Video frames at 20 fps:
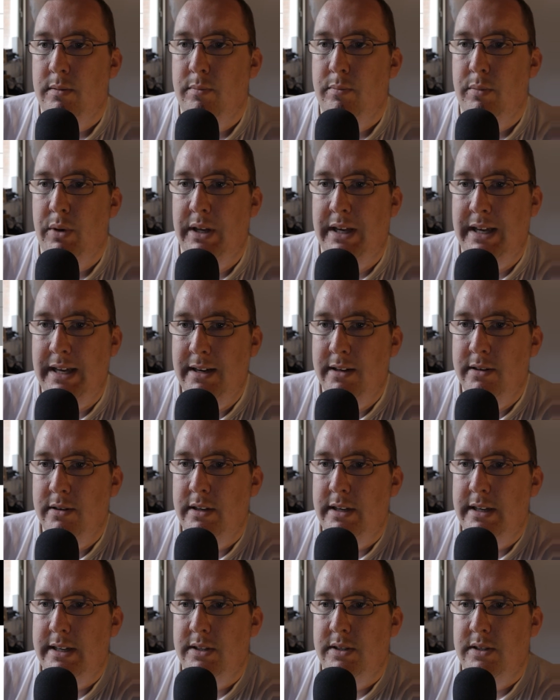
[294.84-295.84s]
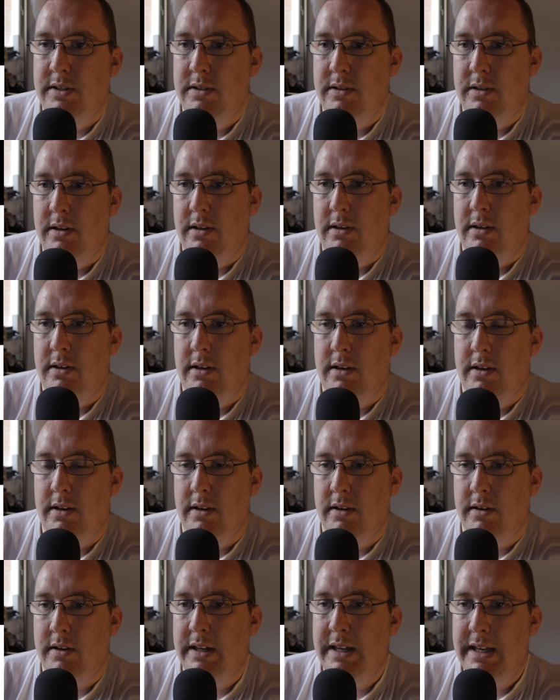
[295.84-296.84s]
But here it's
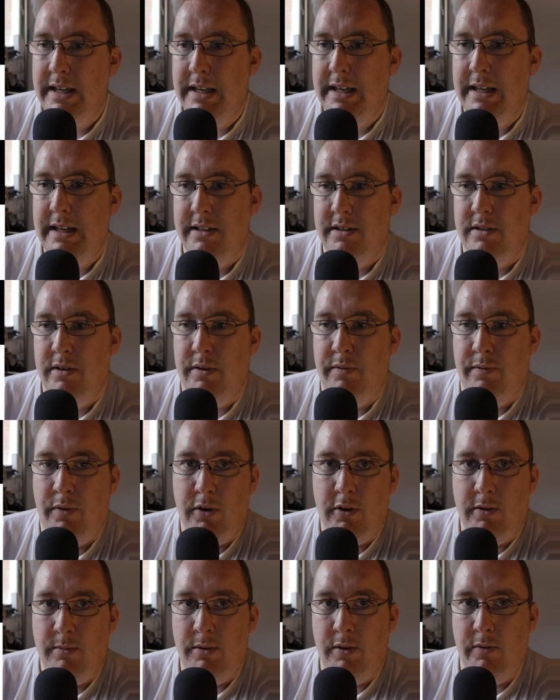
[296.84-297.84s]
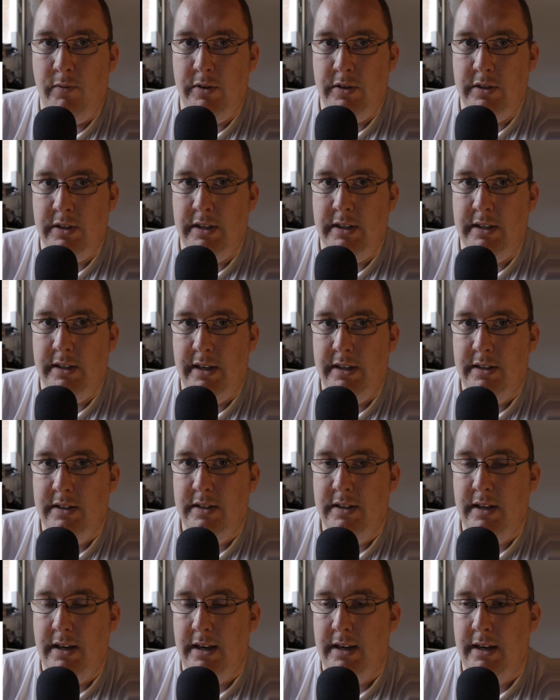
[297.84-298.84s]
kiki is not a verb, obviously.
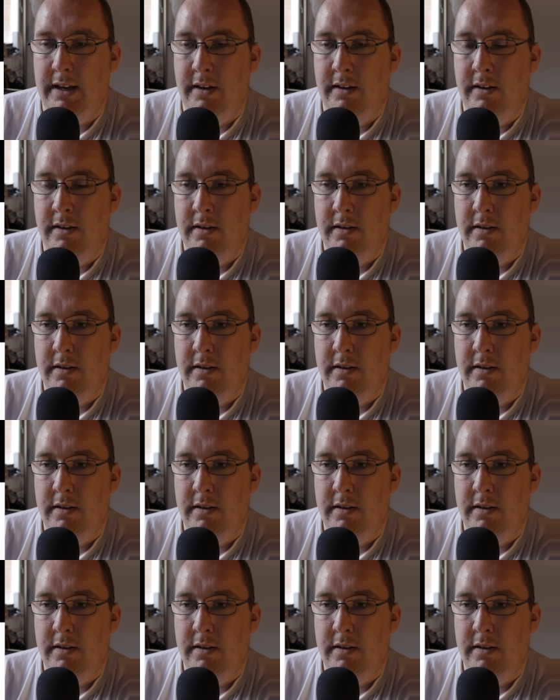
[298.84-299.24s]
That's a